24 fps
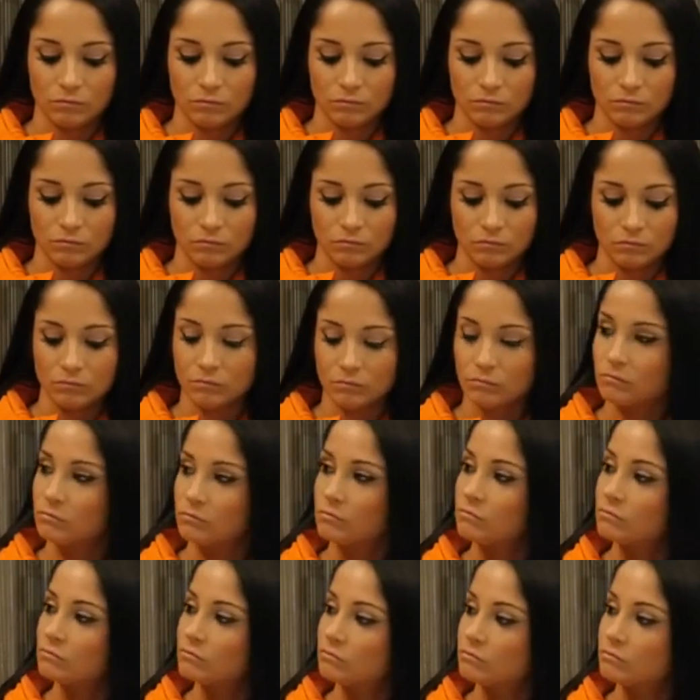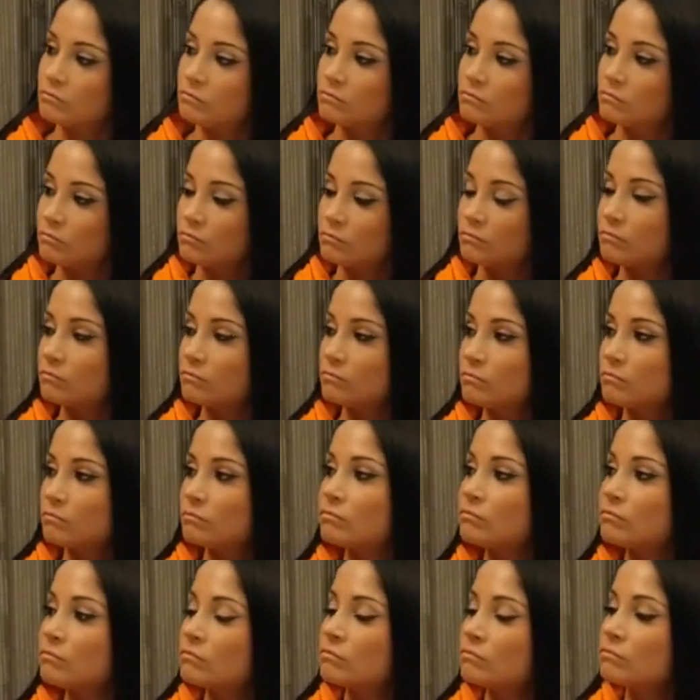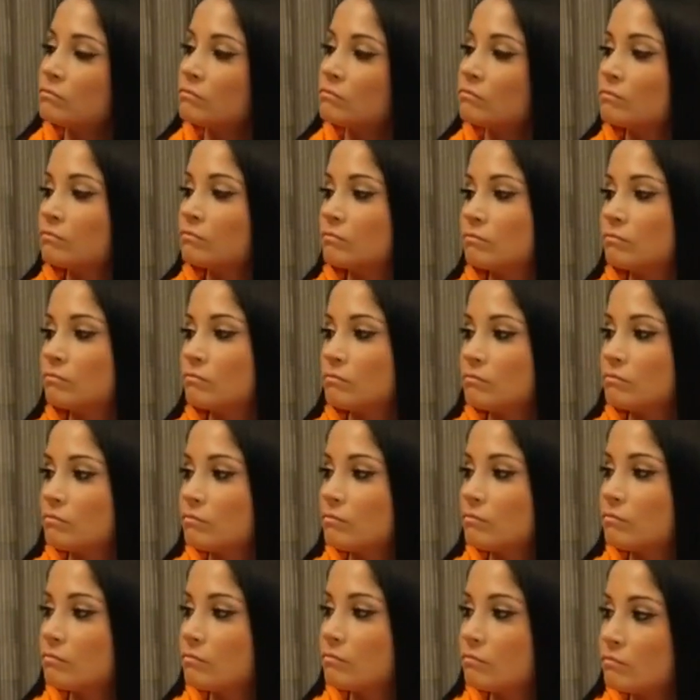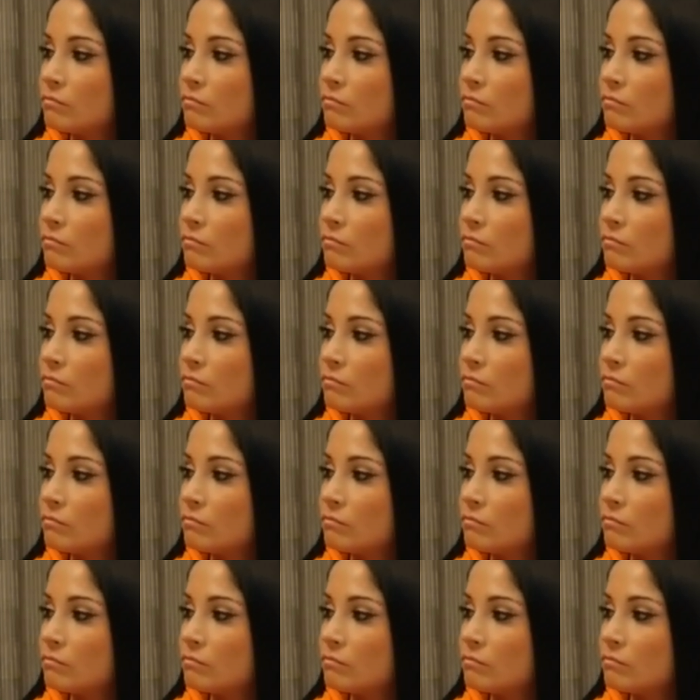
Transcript: The person shown says nothing.